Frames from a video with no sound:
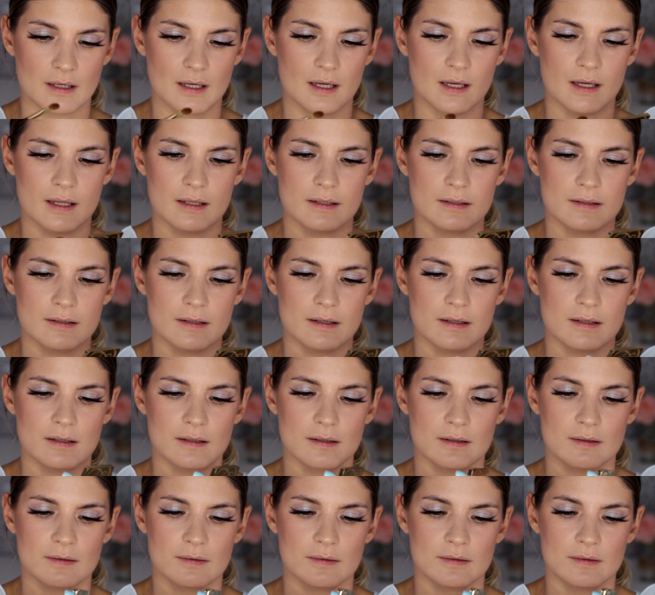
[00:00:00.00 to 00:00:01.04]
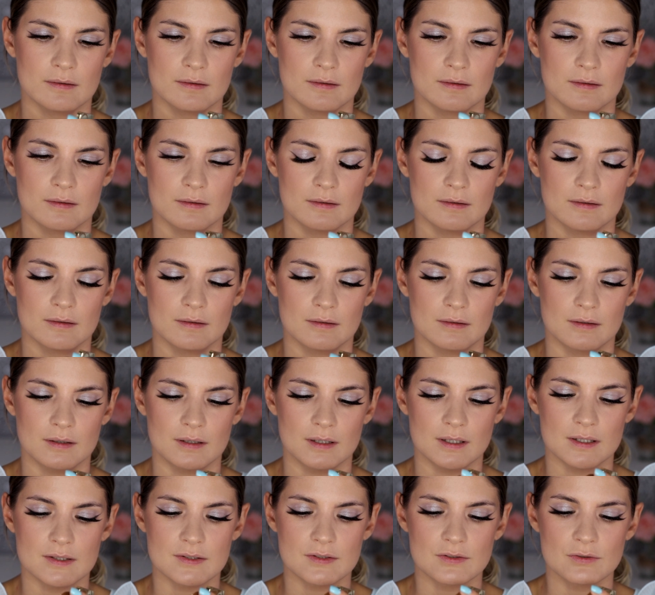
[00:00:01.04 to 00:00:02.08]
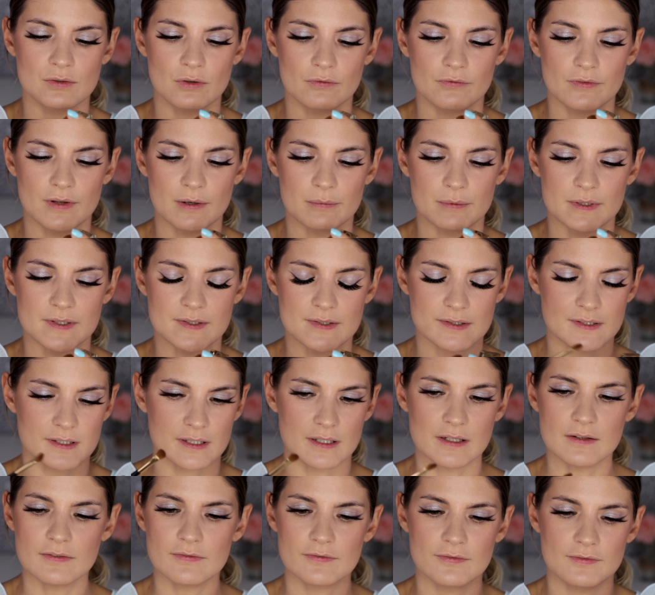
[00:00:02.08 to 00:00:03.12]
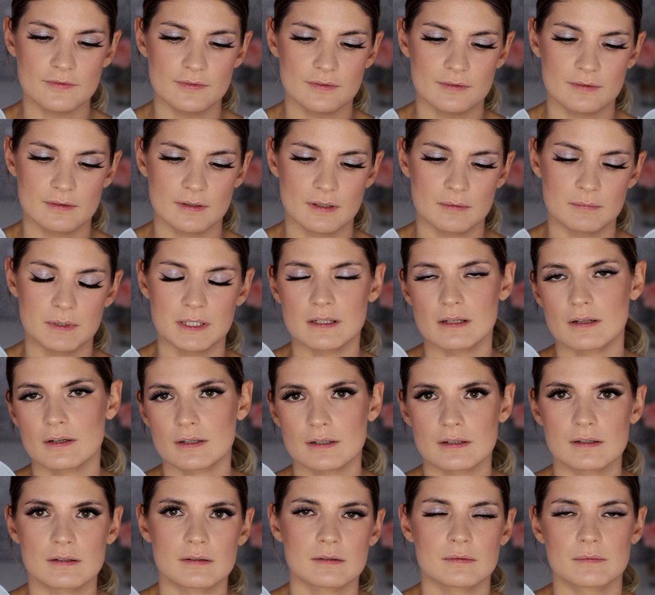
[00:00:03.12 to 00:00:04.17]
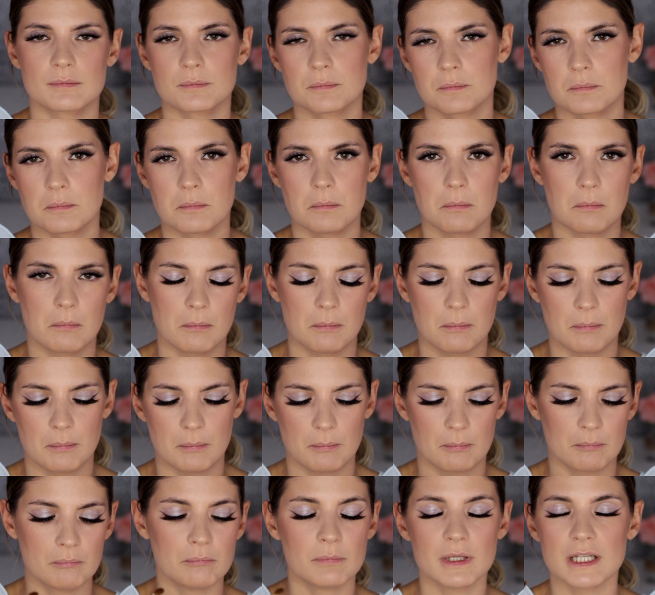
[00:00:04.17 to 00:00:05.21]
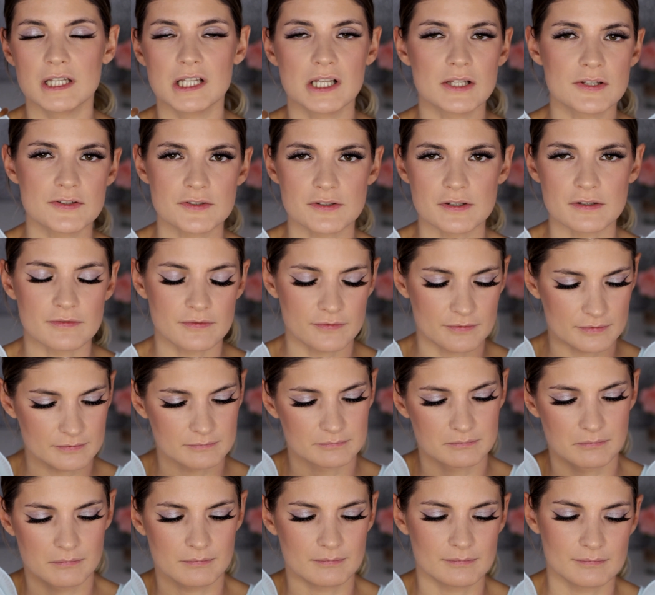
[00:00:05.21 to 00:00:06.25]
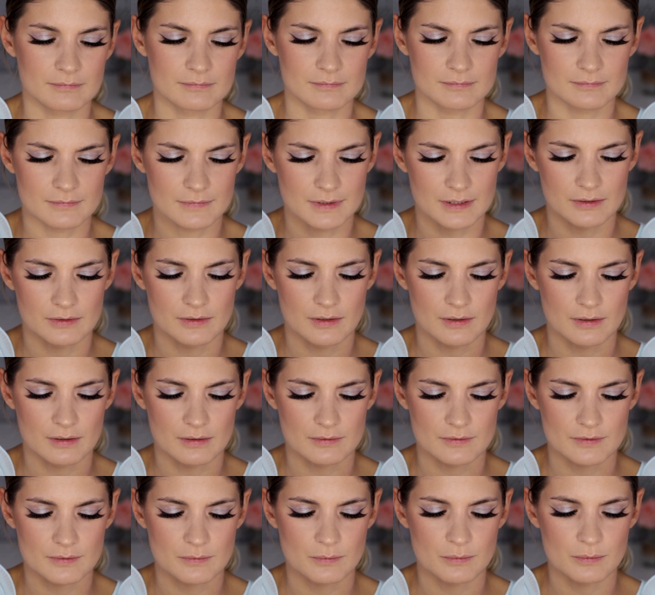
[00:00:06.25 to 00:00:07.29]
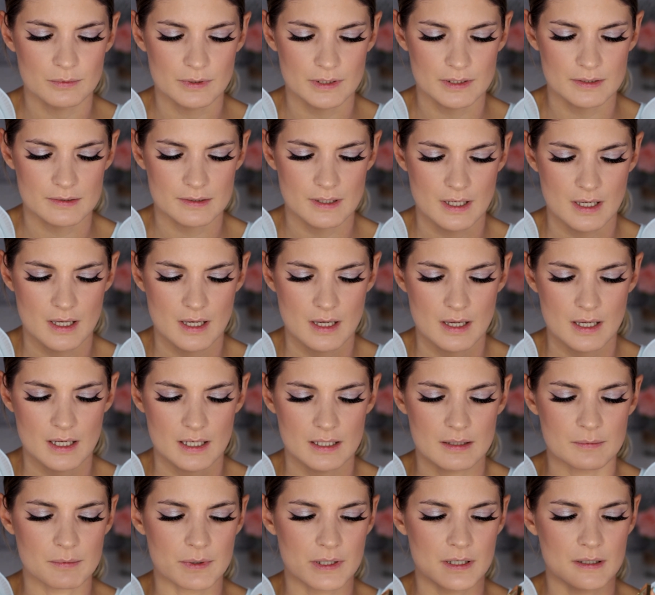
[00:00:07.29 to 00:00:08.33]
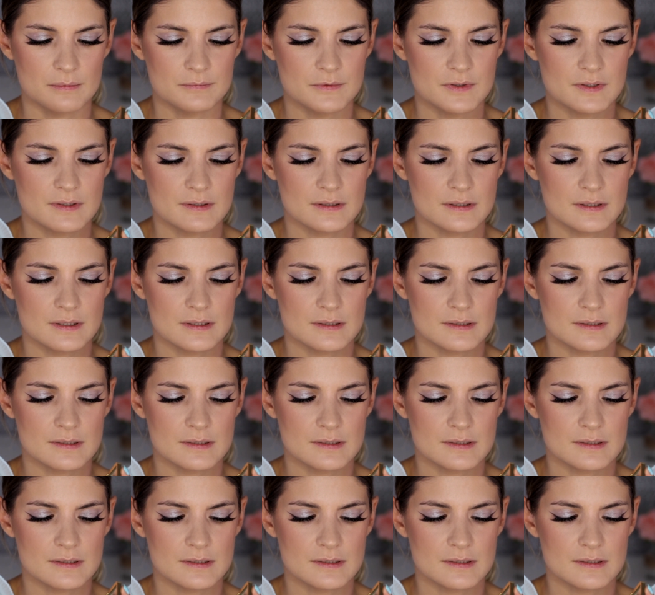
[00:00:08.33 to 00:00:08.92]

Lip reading: and it's not very stiff. I mean like middle stiff. I don't know how to call it. Anyway, I'm just